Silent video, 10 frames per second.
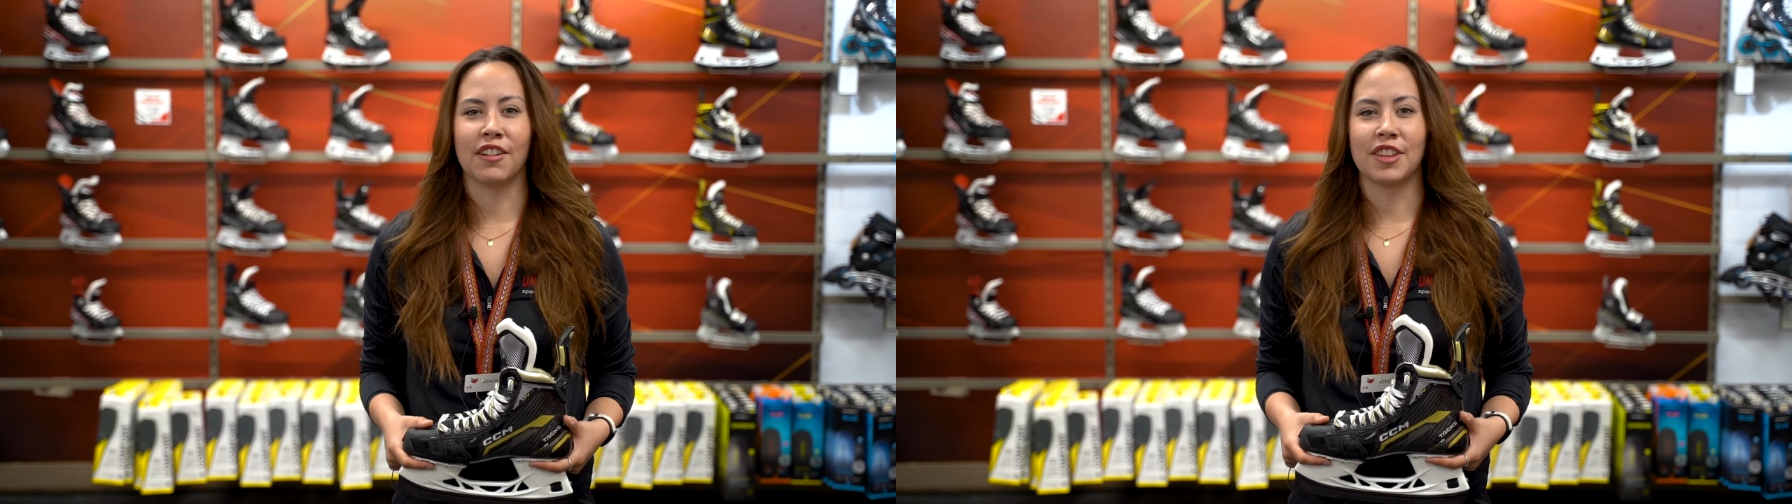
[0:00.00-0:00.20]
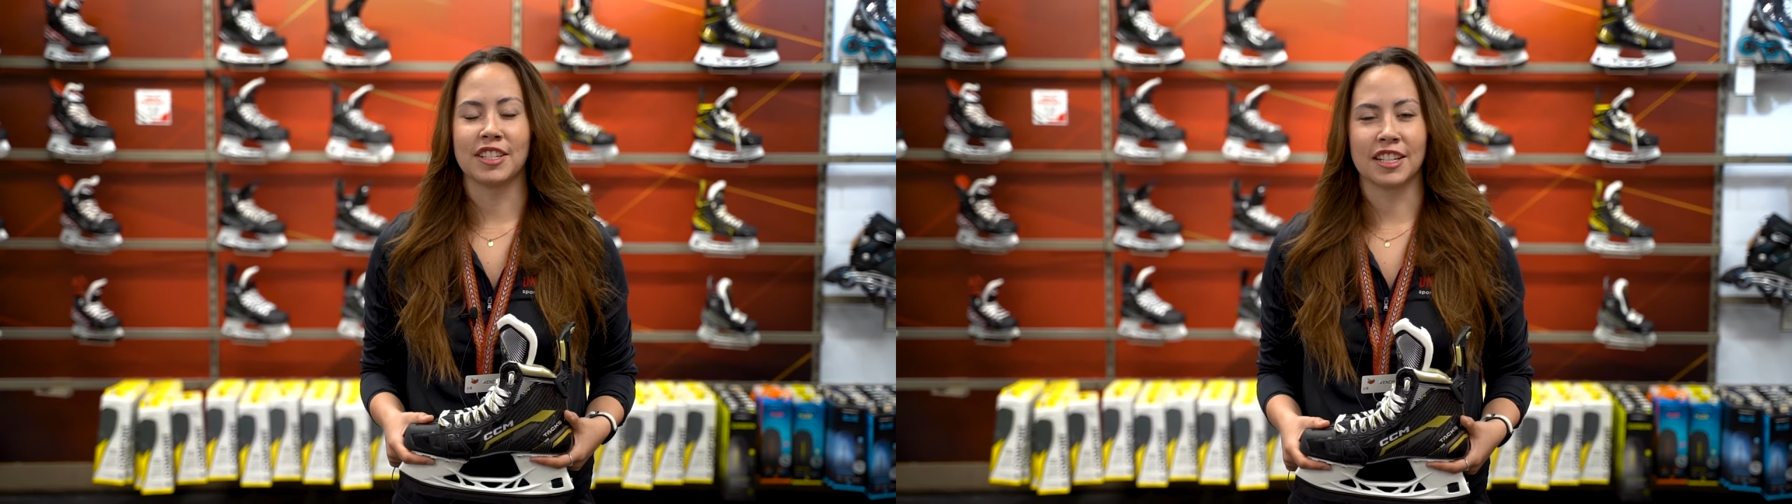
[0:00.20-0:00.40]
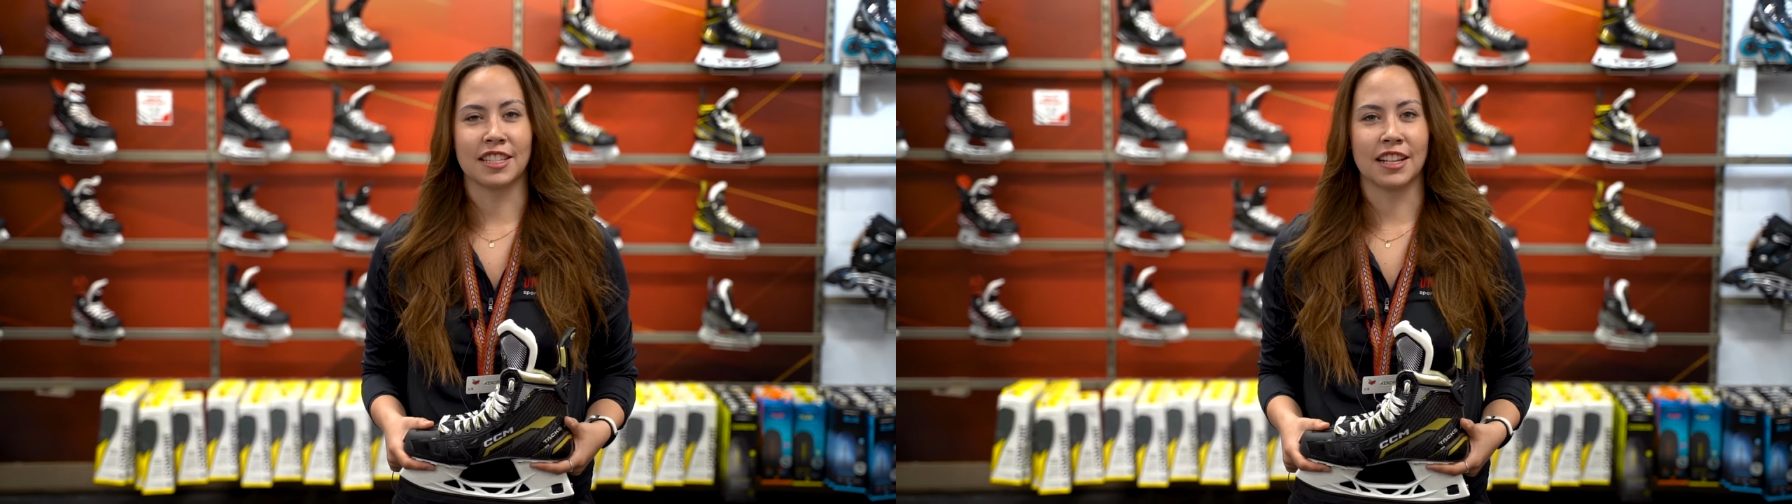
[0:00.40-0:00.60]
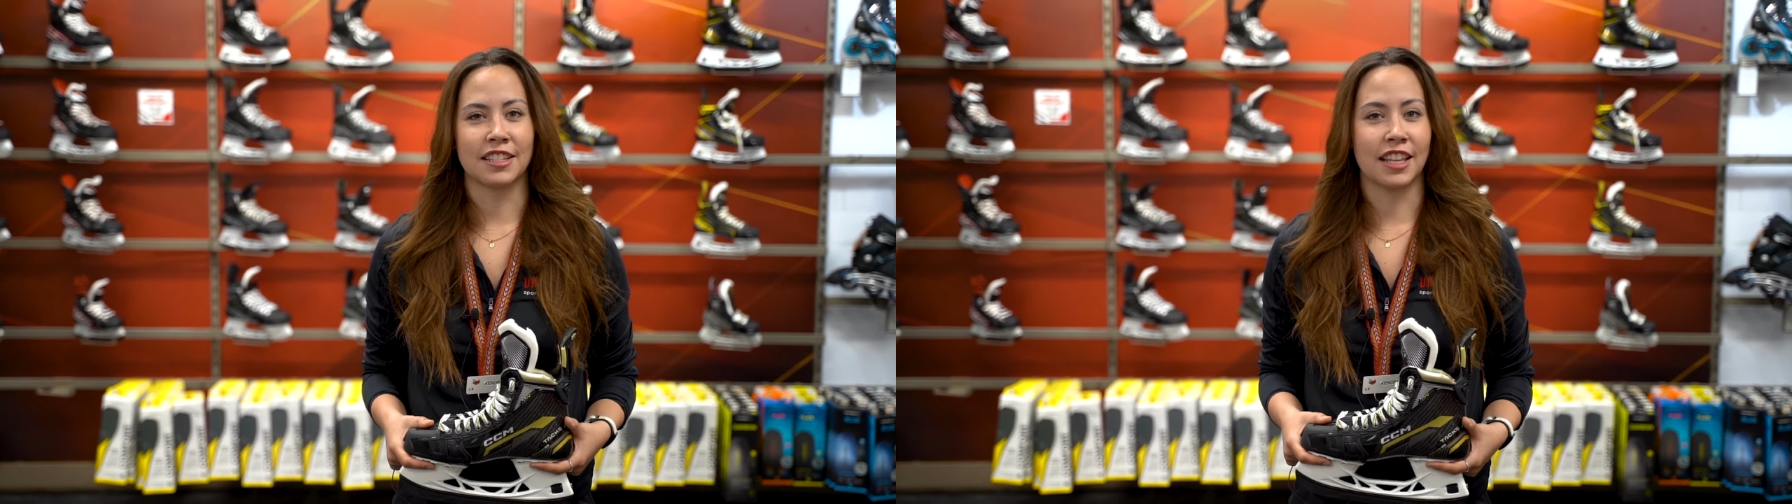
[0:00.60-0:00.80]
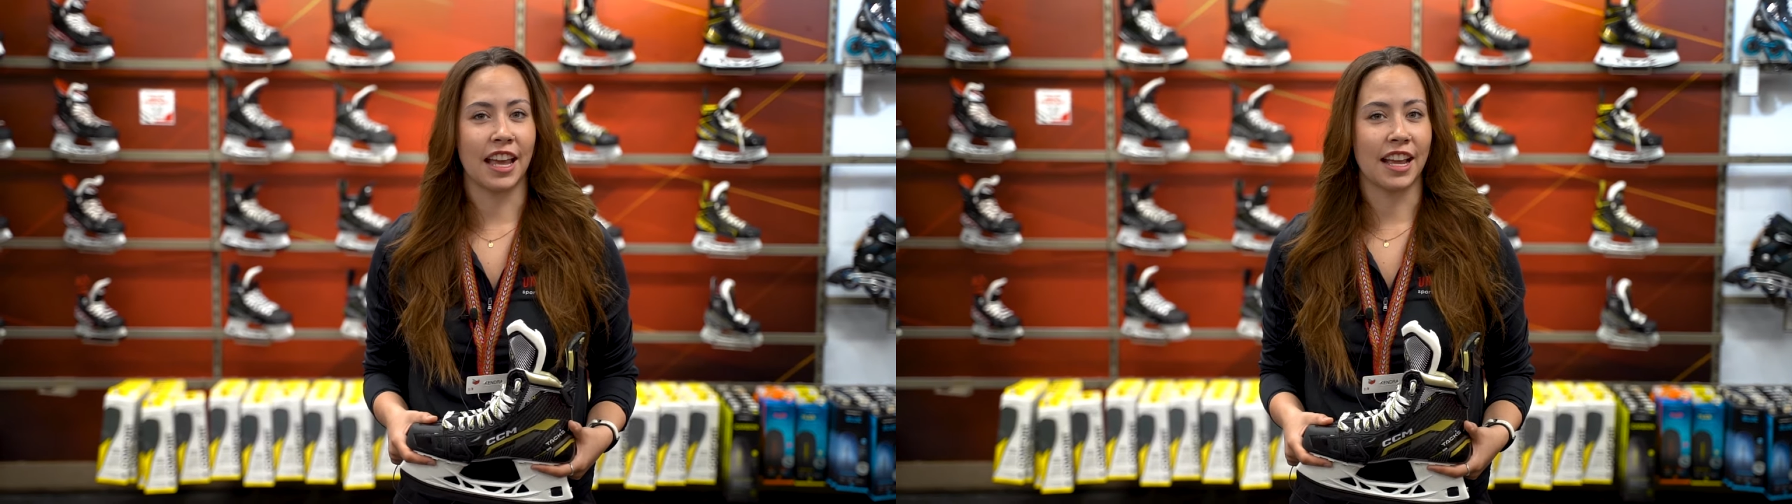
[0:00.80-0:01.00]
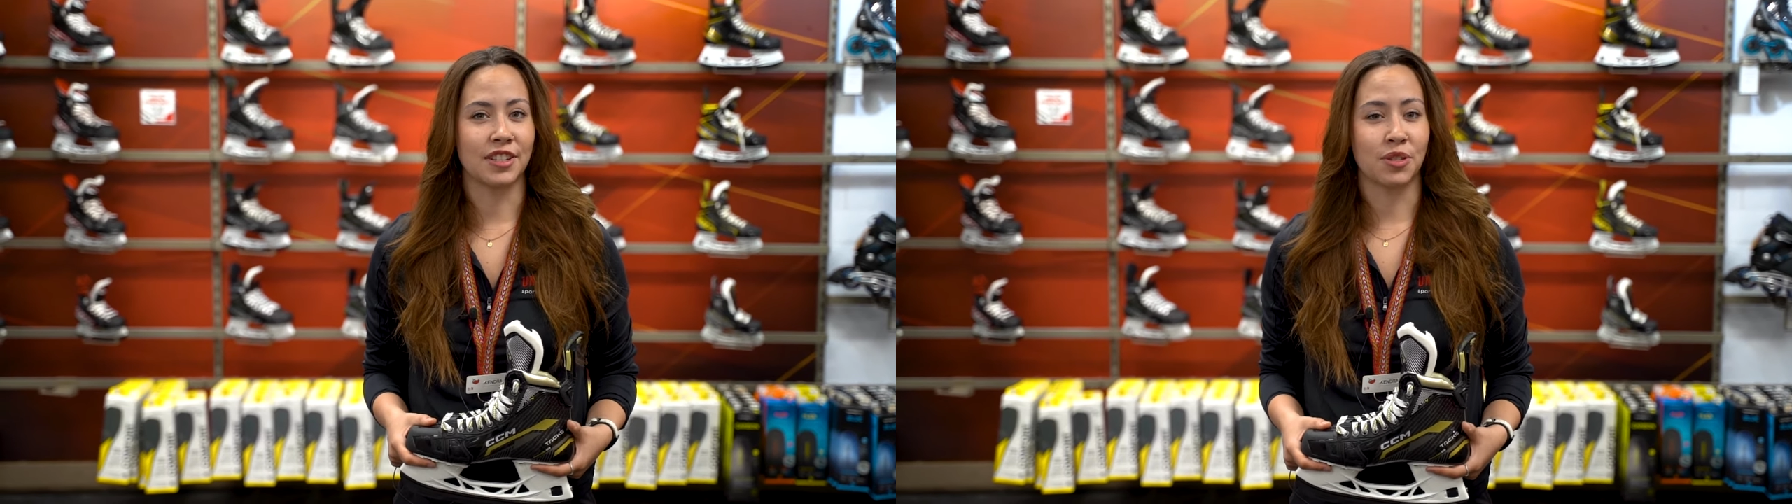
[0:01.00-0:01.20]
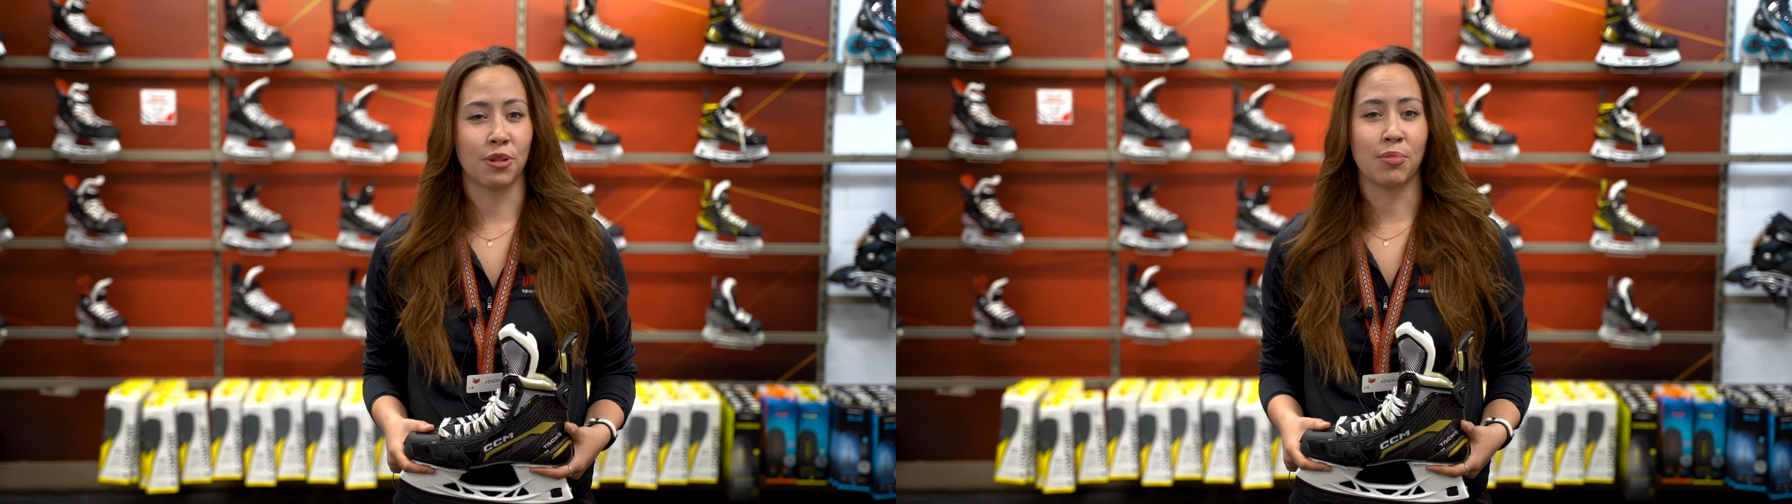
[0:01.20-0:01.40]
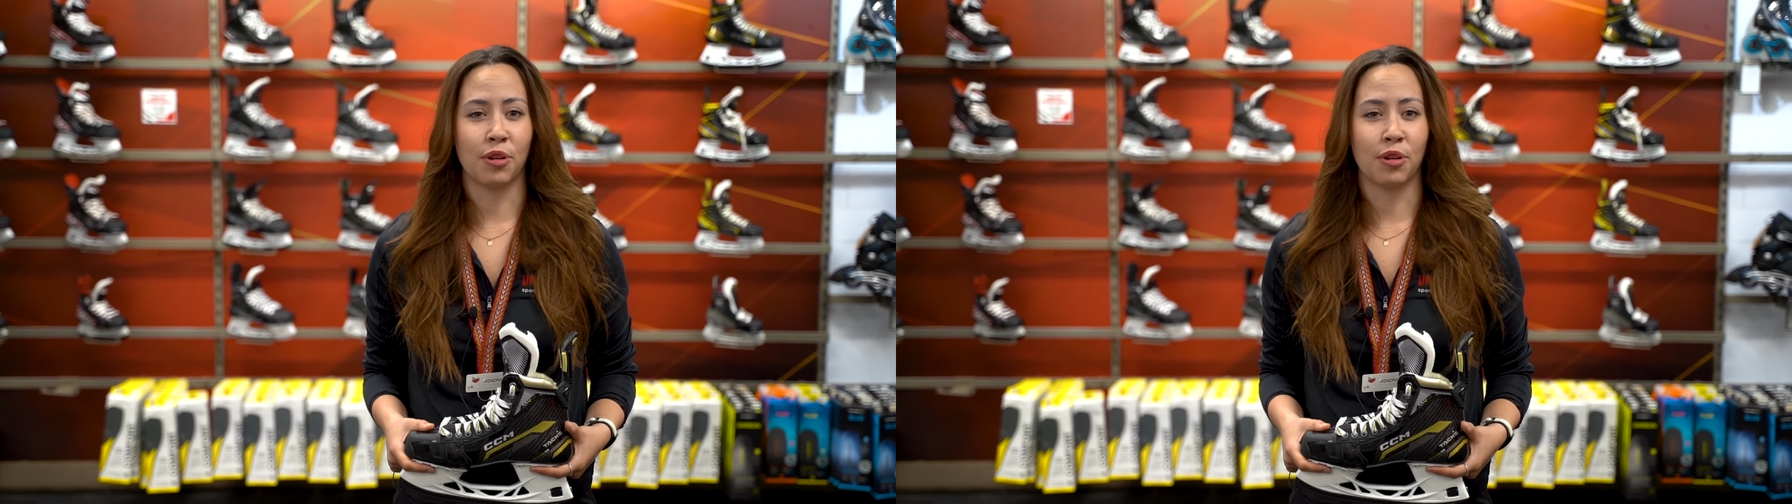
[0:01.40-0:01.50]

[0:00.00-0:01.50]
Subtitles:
of the success of the AS-3